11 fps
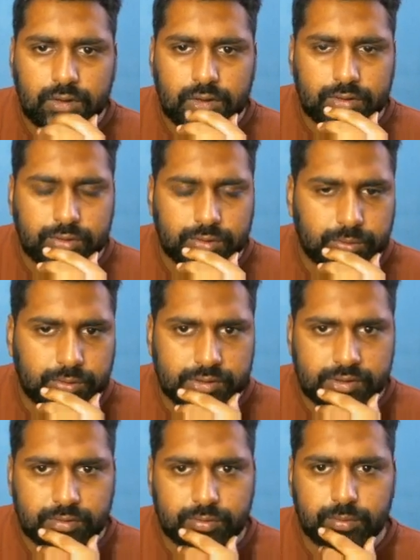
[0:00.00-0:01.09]
So
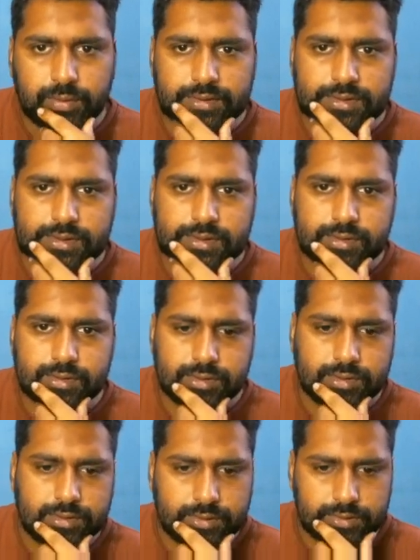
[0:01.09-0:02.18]
262 minus
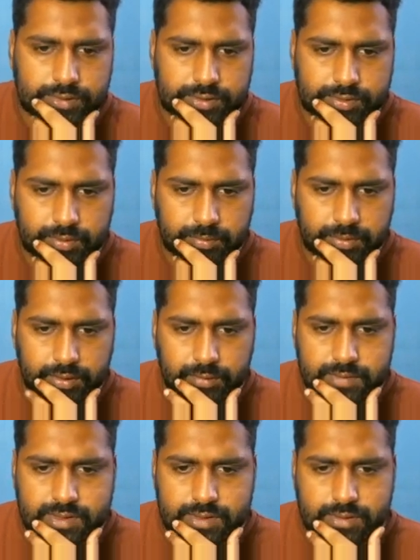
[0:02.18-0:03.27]
this one
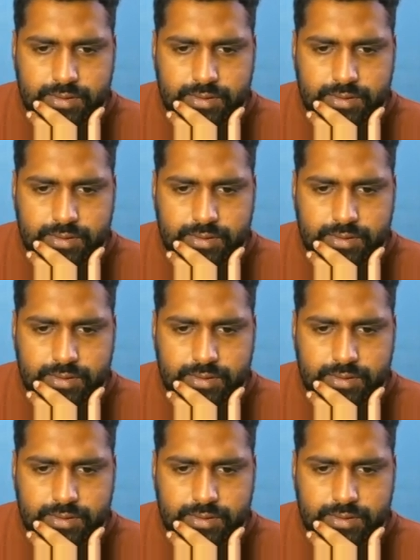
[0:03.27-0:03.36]
becomes